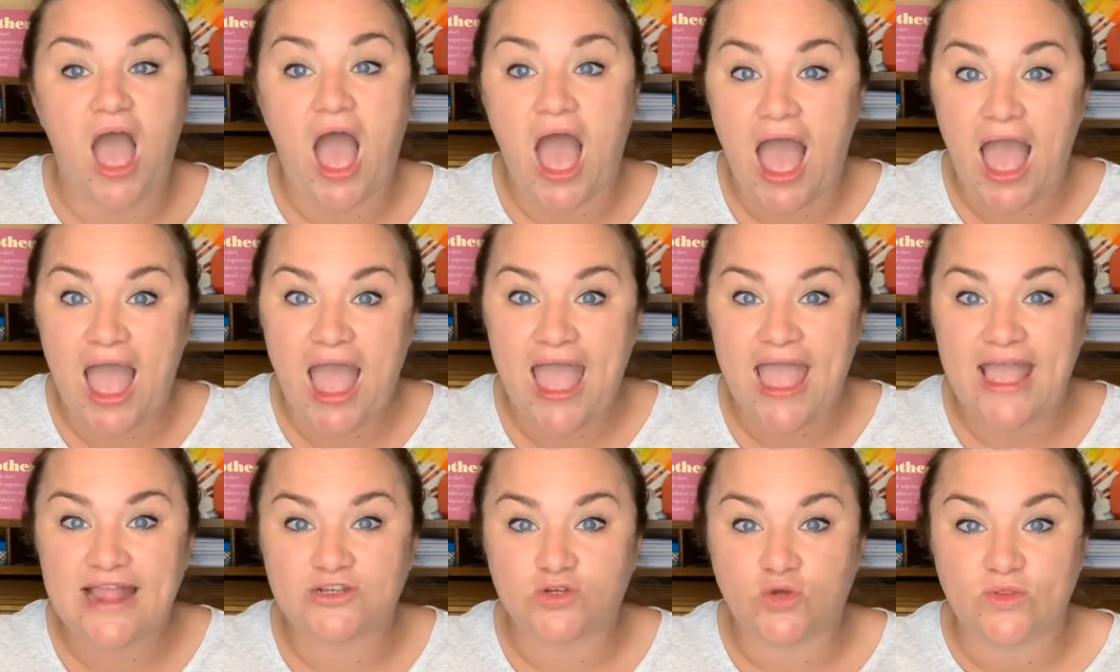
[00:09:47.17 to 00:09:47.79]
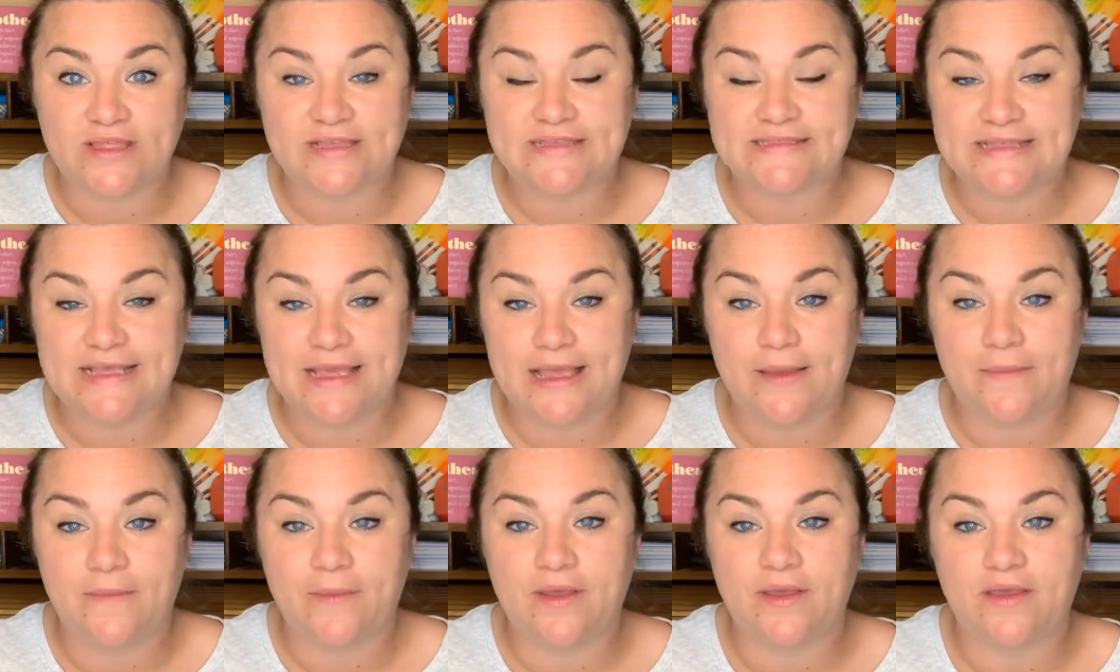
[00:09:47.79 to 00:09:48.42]
I don't list
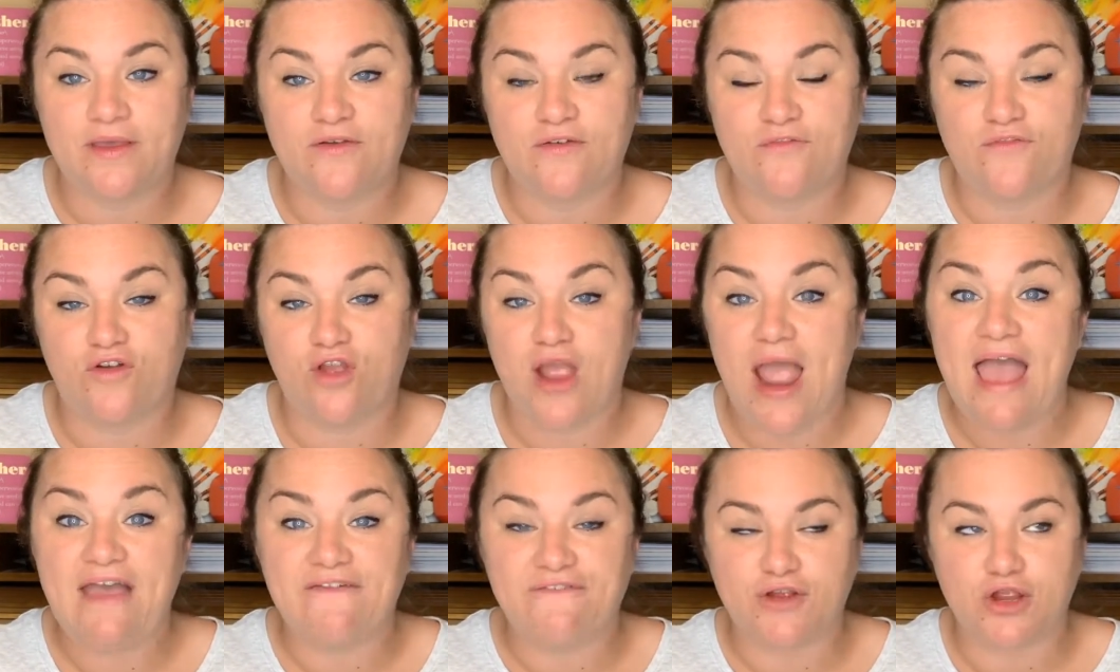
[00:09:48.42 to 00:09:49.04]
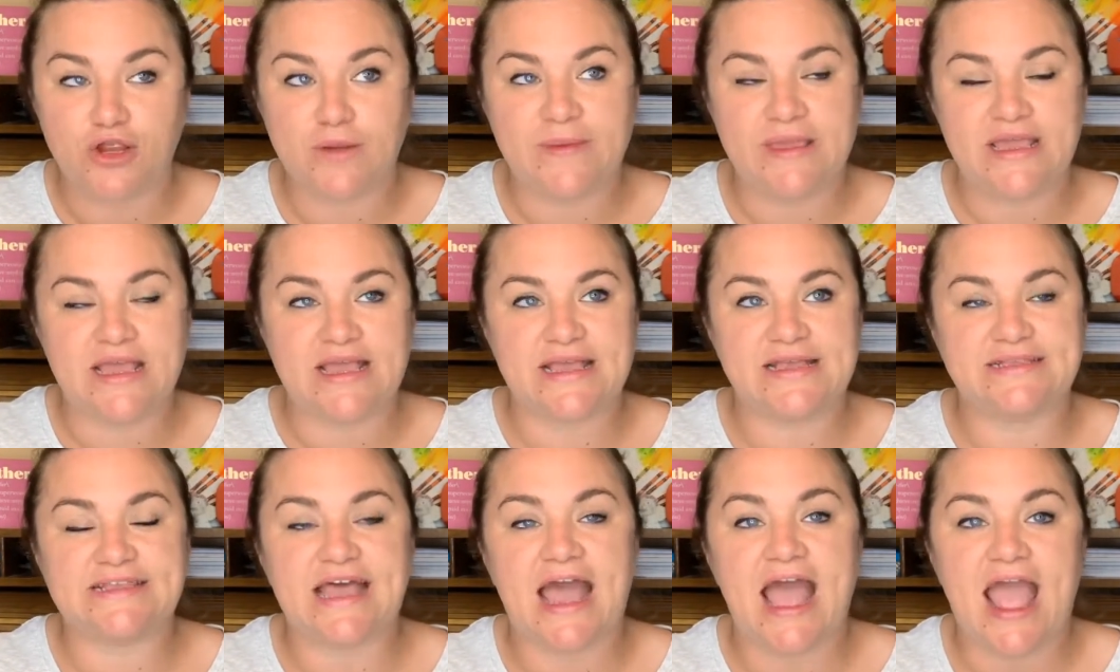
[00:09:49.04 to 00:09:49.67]
them forever
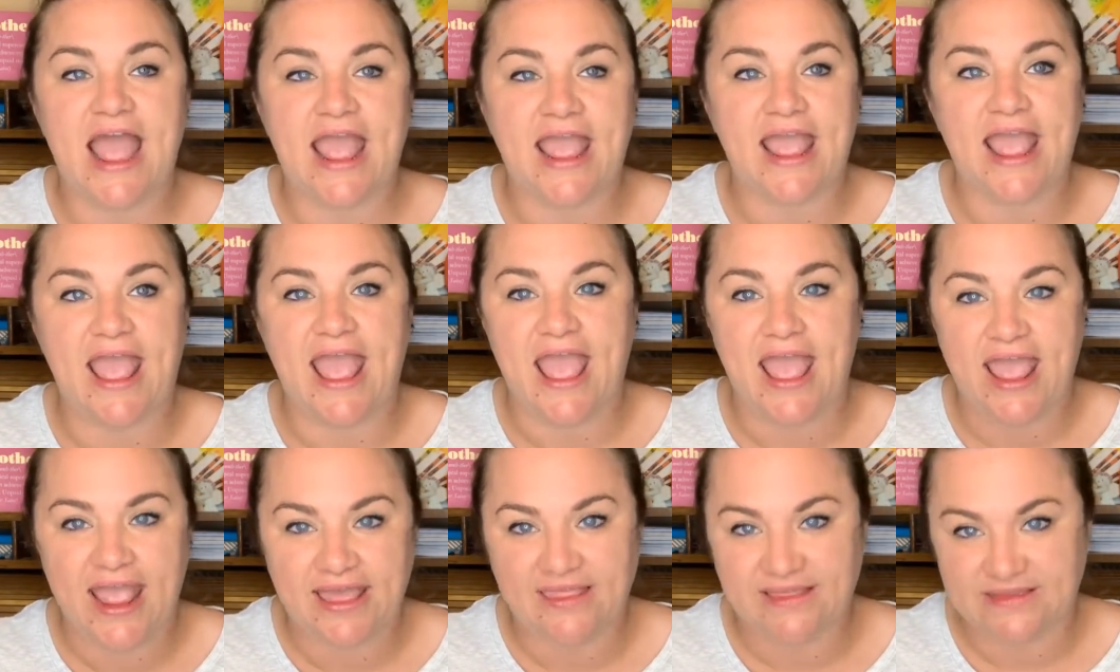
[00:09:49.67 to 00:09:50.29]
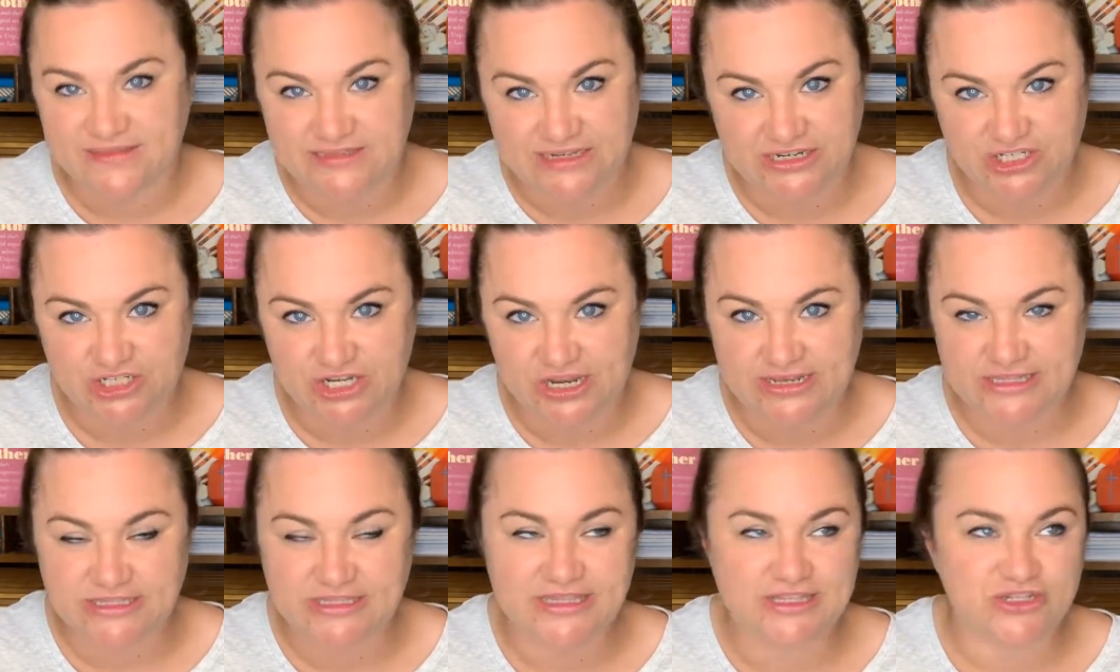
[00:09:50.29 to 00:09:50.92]
because I hate listing
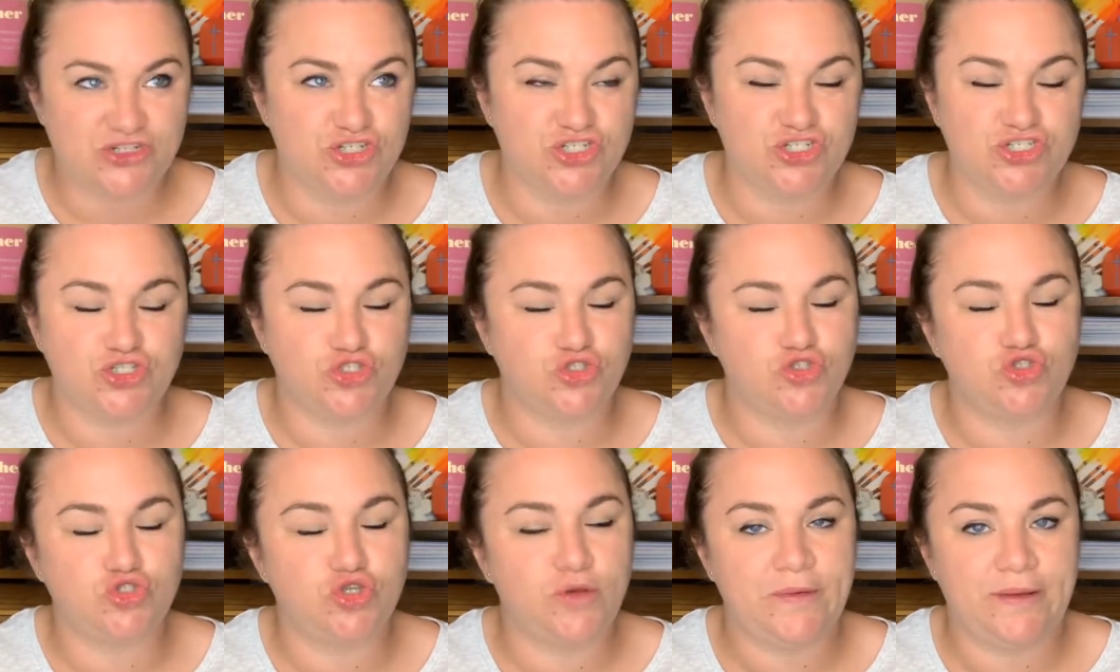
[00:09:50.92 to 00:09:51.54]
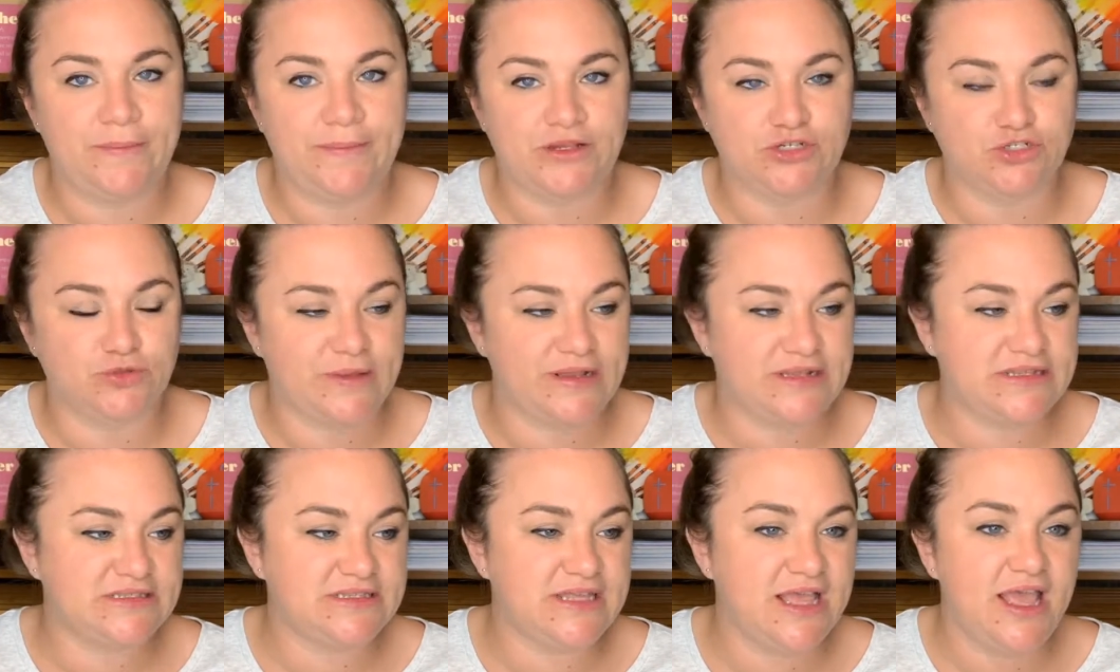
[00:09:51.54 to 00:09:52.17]
jeans. There's too many
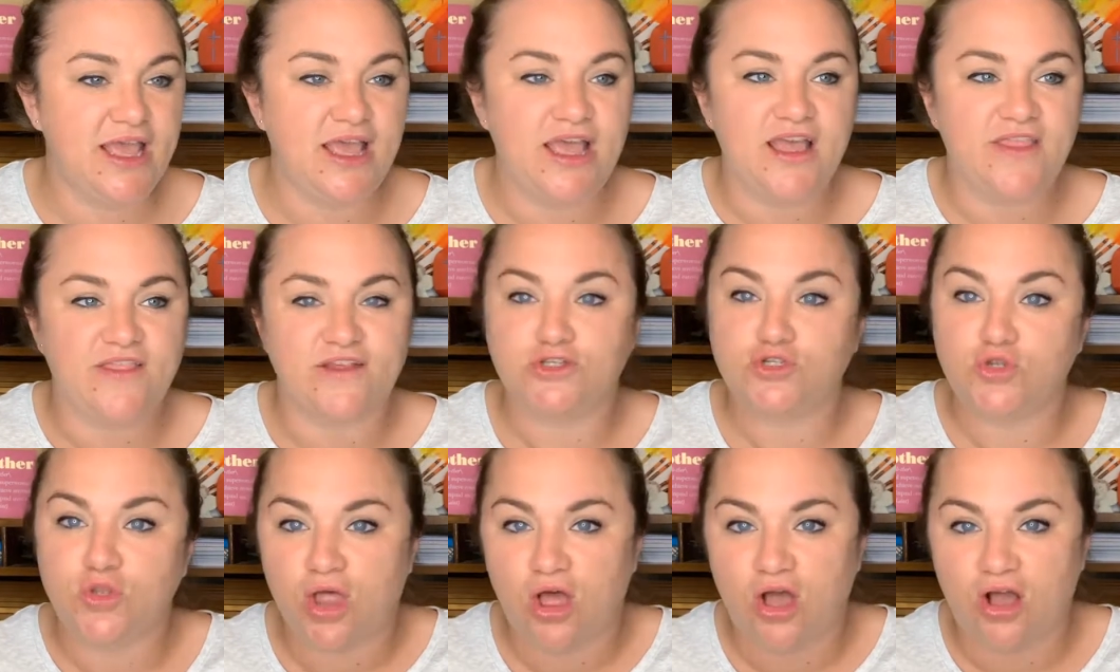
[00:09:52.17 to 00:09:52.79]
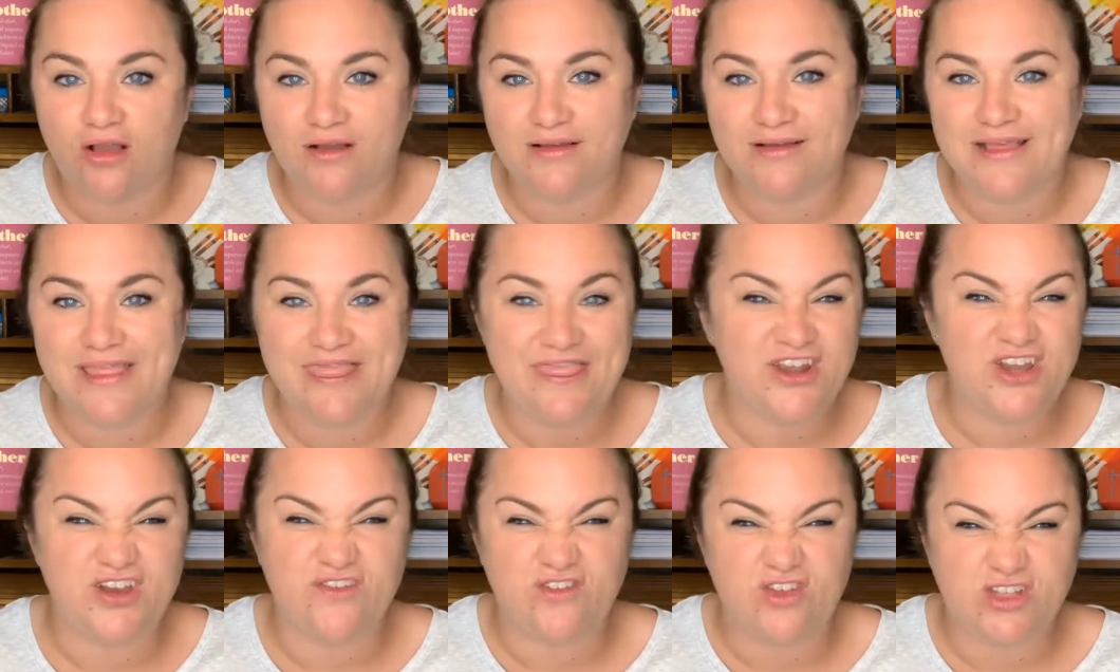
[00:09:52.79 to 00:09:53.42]
measurements, they're too long,
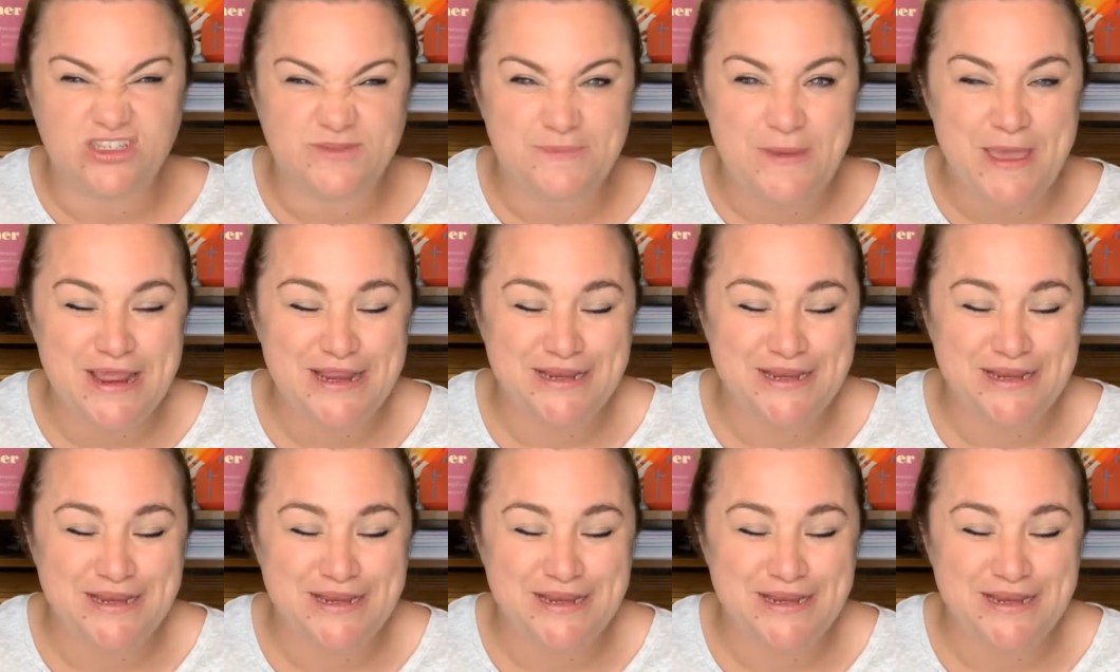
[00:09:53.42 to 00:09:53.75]
they're difficult to,